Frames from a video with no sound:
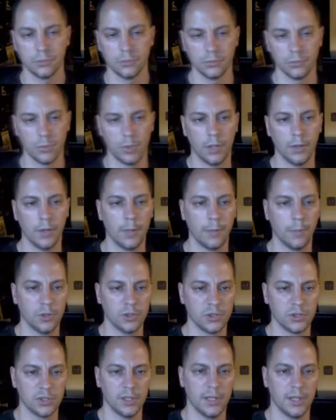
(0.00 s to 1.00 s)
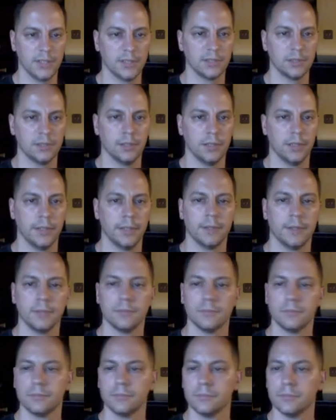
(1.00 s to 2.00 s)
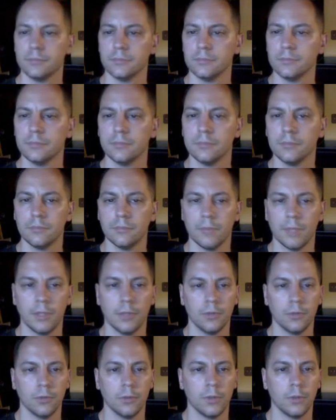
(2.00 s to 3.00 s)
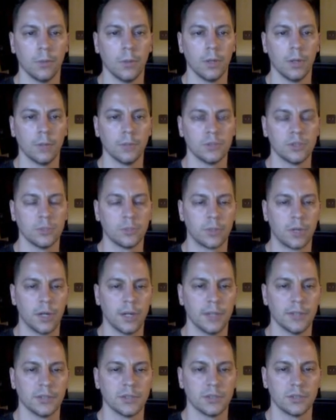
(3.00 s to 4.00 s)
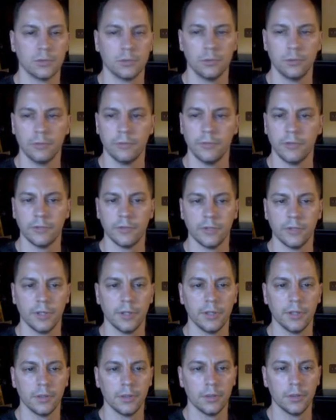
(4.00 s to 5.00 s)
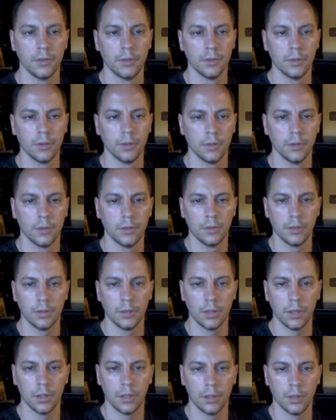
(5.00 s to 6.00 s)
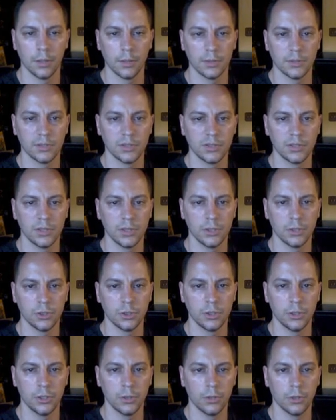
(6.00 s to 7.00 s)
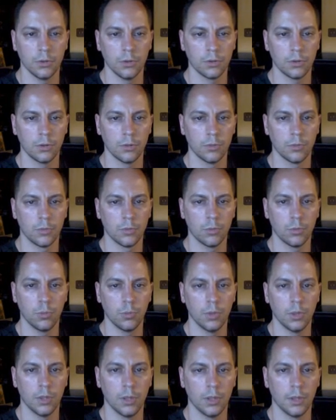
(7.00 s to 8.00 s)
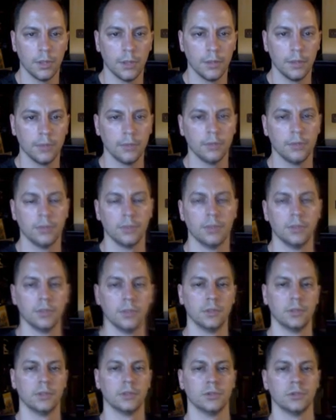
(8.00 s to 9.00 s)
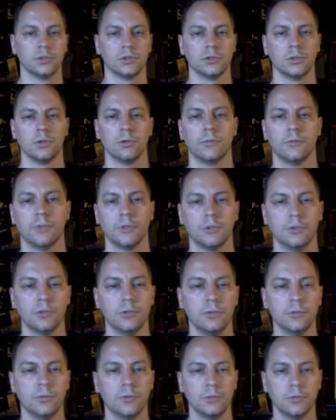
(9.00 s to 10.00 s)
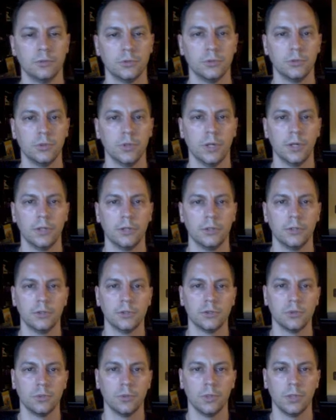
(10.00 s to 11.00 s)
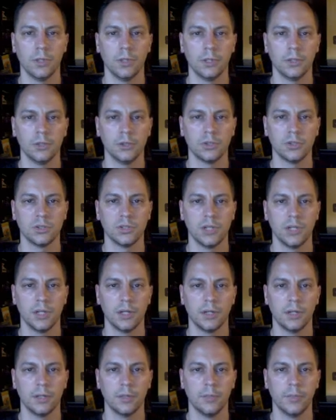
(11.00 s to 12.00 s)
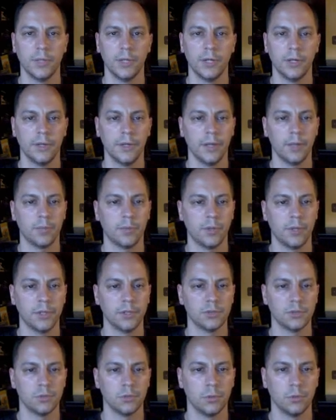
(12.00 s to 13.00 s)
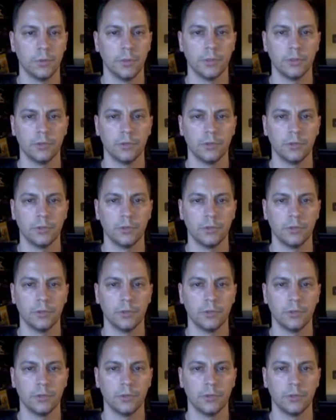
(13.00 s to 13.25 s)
wow, that book still hasn't, like, been doing well, I'm surprised, $250. Let's see, She-Hulk number 1, sold for $200, so we're gonna just, compare that price real quick